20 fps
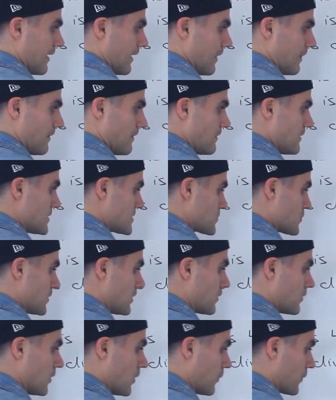and then this, we
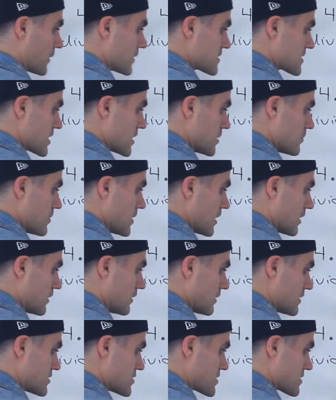don't know what it's going to be.
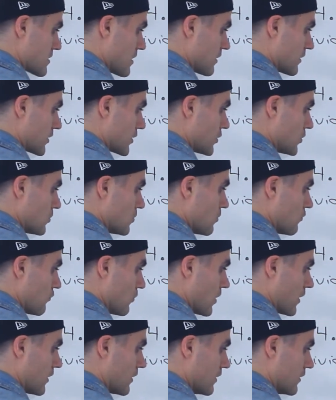Let's just call it q of
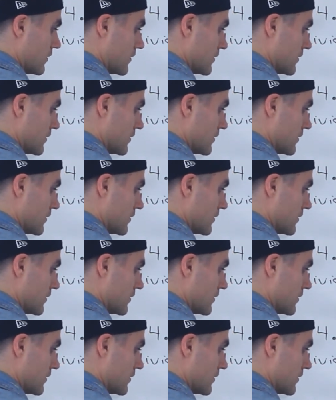1,